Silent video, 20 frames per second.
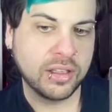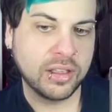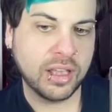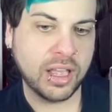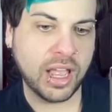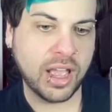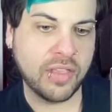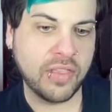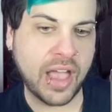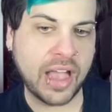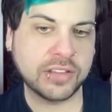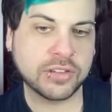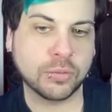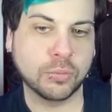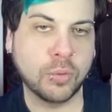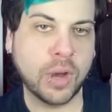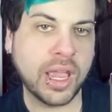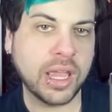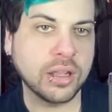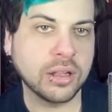and that's
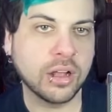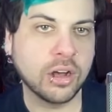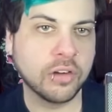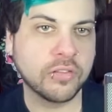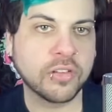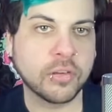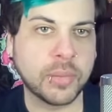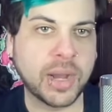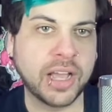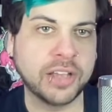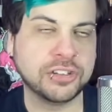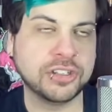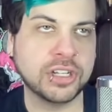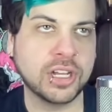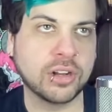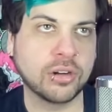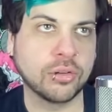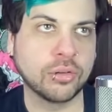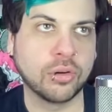way low for my channel.